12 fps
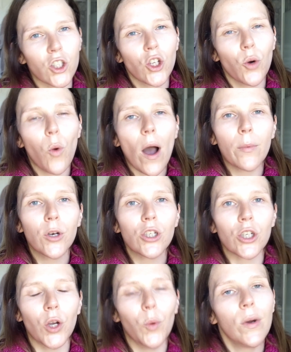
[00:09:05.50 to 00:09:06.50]
so what I'm going
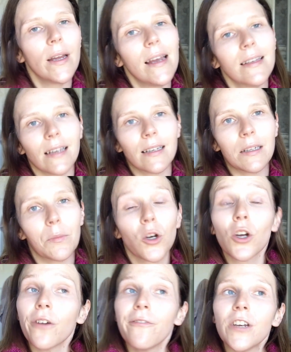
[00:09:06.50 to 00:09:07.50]
to do is, like I said, I'm
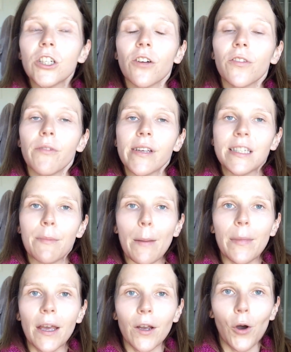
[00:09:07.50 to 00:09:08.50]
going to go and finish off the rest of my
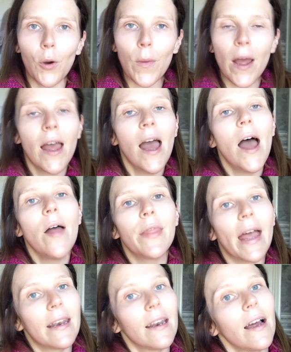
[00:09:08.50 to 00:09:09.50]
makeup.
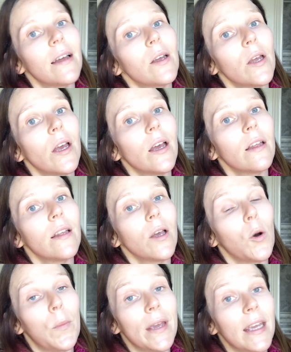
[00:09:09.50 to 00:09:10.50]
Then
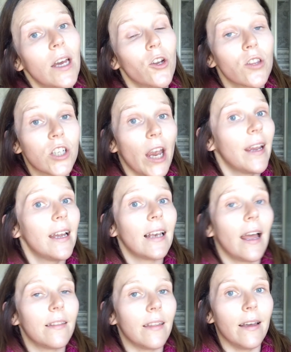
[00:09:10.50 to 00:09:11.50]
it'll be another check-in
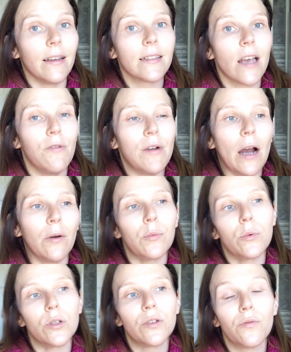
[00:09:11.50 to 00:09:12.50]
like this
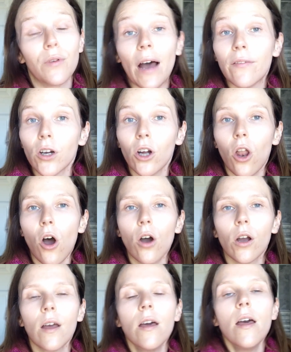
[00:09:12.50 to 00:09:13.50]
around 5
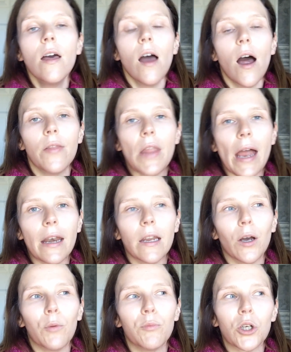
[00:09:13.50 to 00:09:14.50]
o'clock. And then
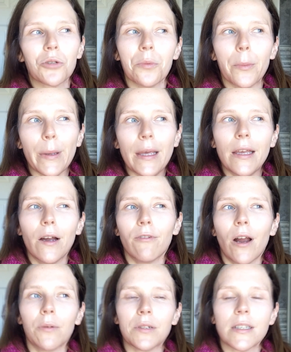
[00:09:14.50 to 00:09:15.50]
it'll most probably be
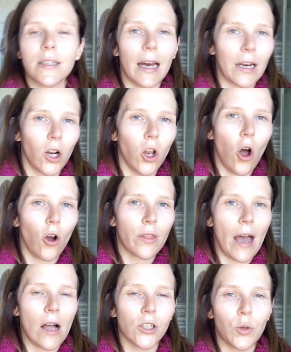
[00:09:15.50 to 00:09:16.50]
around 9 o'clock
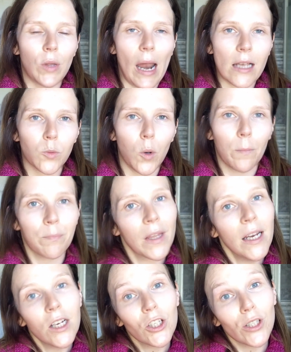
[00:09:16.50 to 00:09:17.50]
that I'll do the last one.
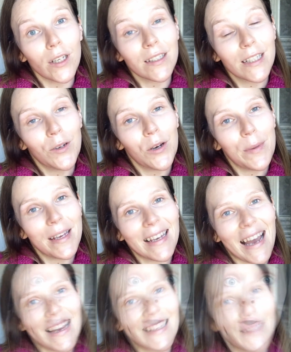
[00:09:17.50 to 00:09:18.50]
So I'll see you in a bit,
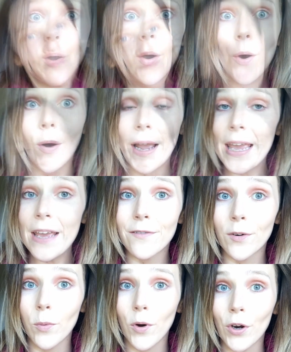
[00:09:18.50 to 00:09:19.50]
guys. Okay,
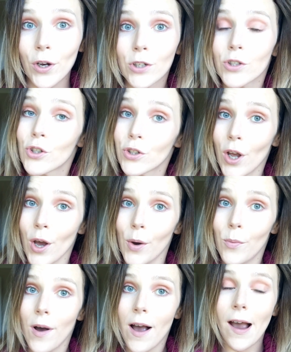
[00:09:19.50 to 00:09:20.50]
everyone.
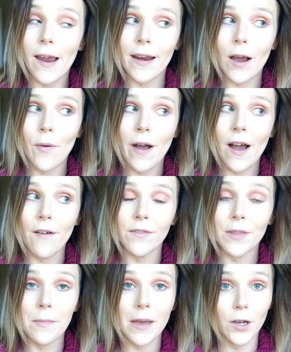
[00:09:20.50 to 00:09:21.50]
So I now
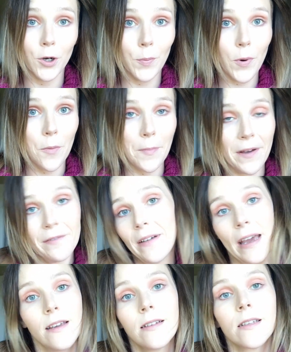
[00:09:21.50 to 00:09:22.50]
have the makeup on my
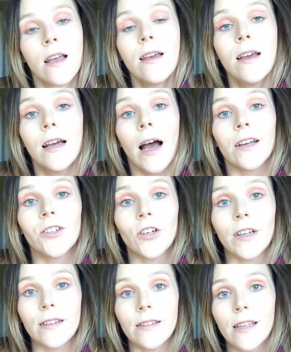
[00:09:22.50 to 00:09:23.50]
face, as
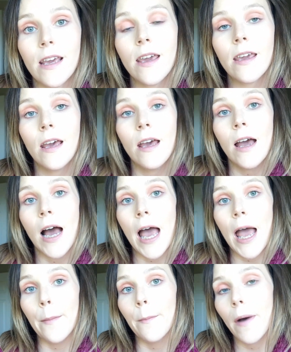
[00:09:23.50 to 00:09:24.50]
you can see.
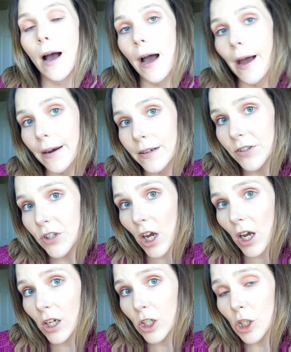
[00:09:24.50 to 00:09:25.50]
And
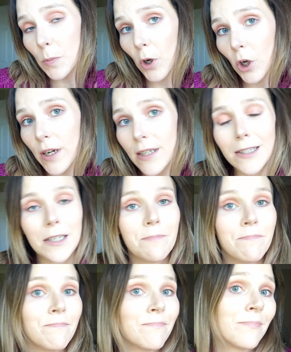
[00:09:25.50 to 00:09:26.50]
to be honest,
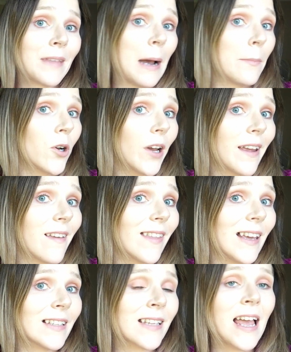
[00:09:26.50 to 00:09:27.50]
I'm looking at
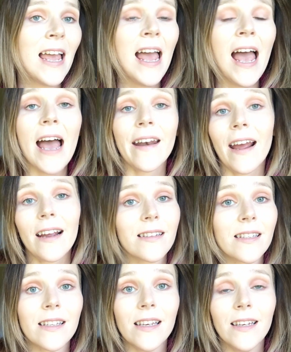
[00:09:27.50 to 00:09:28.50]
this and I
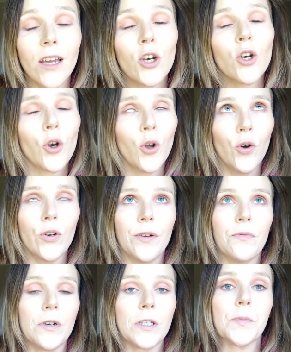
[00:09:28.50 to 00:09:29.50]
can see no
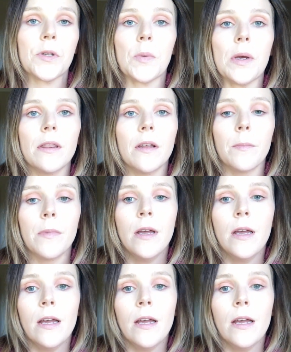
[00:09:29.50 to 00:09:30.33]
difference between them.